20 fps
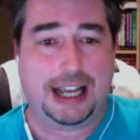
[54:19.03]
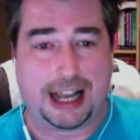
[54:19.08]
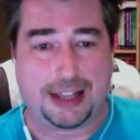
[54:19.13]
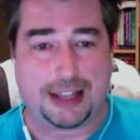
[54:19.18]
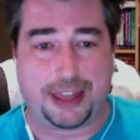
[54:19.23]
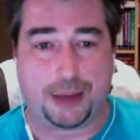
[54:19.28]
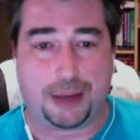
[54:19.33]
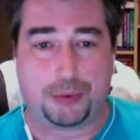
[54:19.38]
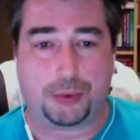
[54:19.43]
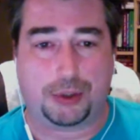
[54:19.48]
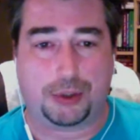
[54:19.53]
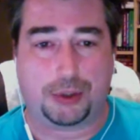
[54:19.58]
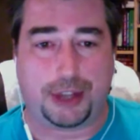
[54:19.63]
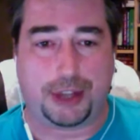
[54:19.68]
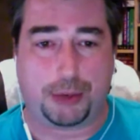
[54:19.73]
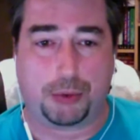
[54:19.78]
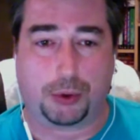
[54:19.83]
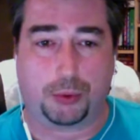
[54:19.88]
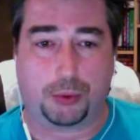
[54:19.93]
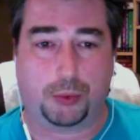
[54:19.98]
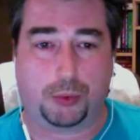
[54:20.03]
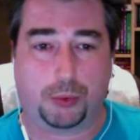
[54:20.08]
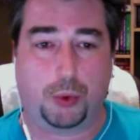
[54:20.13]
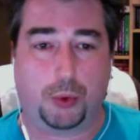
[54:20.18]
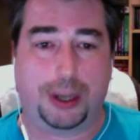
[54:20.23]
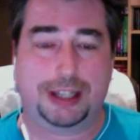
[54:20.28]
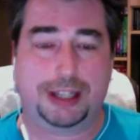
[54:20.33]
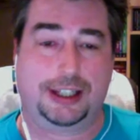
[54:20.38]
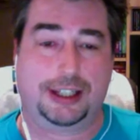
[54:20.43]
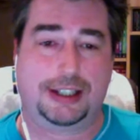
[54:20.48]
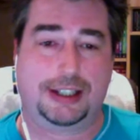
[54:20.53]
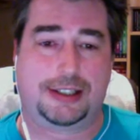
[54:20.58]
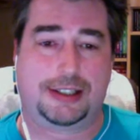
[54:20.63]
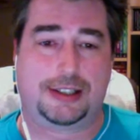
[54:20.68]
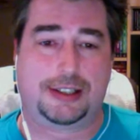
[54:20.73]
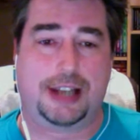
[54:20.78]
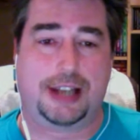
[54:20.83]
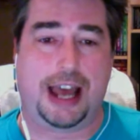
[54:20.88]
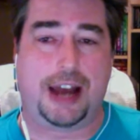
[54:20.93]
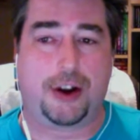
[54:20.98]
They were
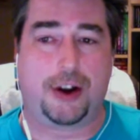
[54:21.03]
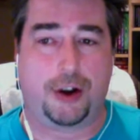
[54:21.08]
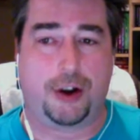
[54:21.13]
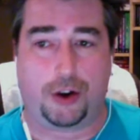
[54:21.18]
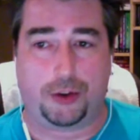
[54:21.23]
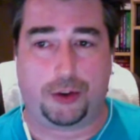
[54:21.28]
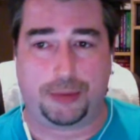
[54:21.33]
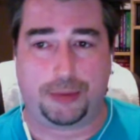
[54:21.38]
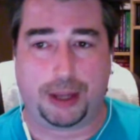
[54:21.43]
winless at home.